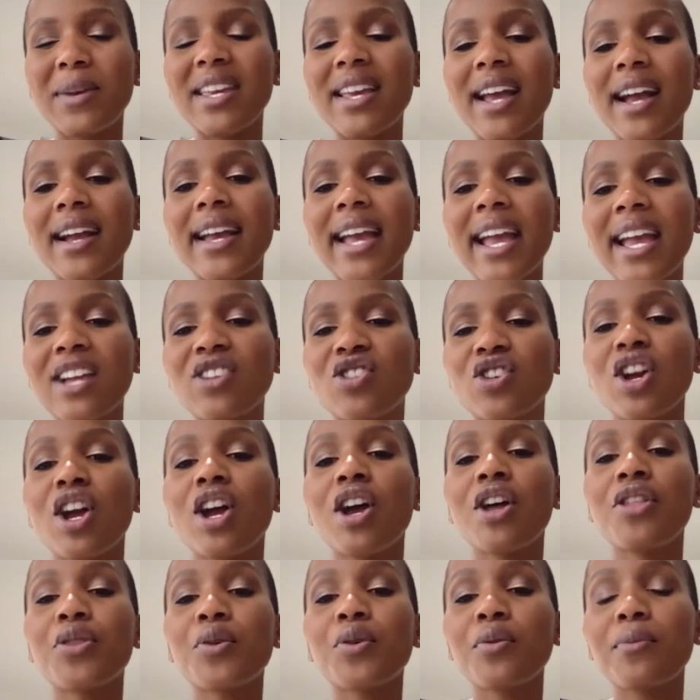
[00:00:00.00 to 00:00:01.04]
a young age
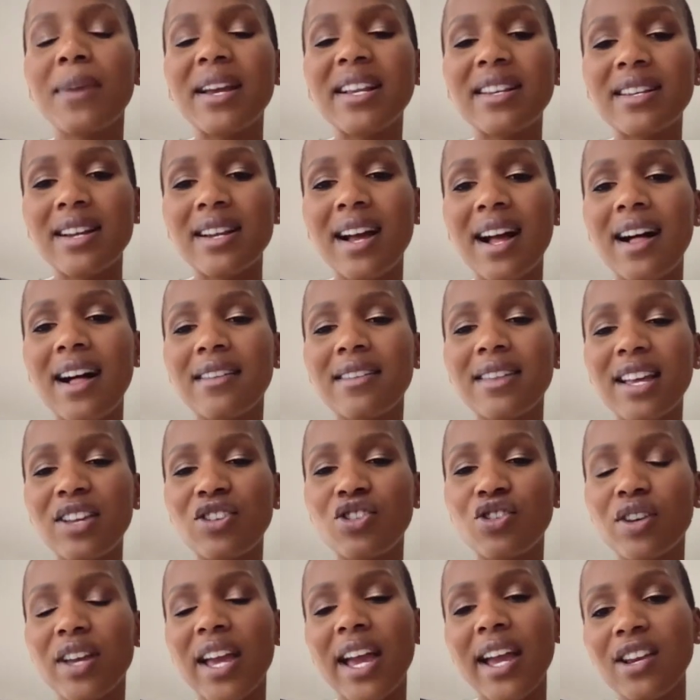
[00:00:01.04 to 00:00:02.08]
through mental health
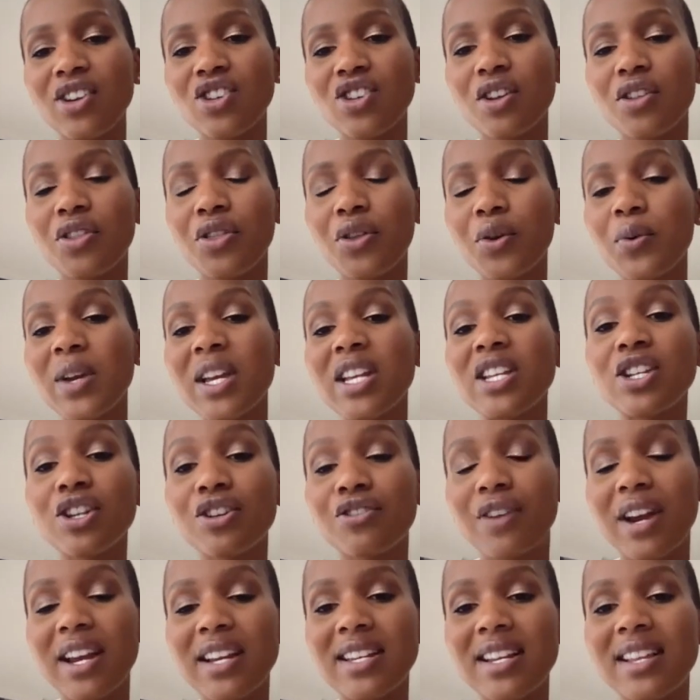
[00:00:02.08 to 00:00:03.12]
education, through
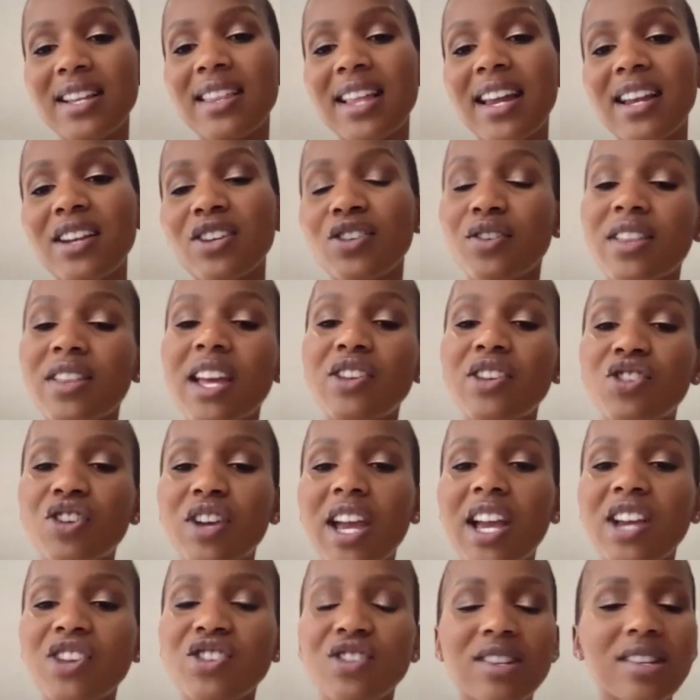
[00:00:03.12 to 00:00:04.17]
integrating that into the
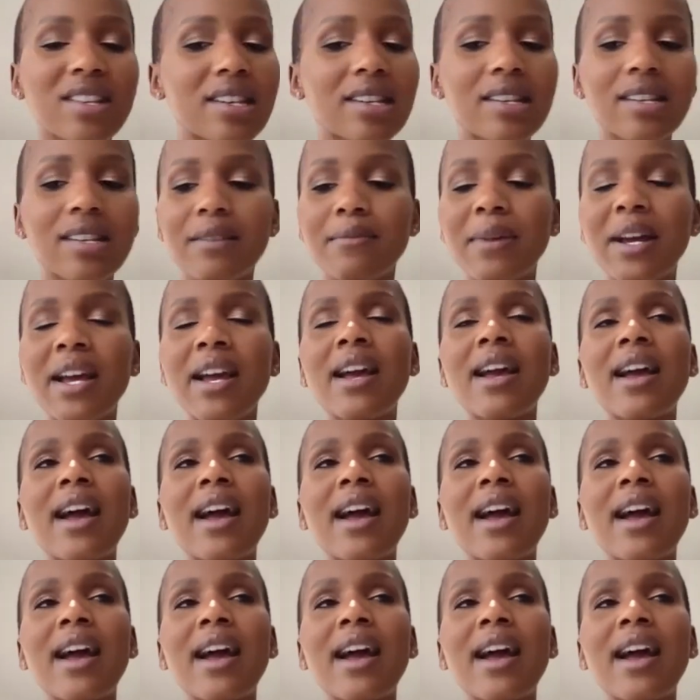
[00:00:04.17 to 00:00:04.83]
education system.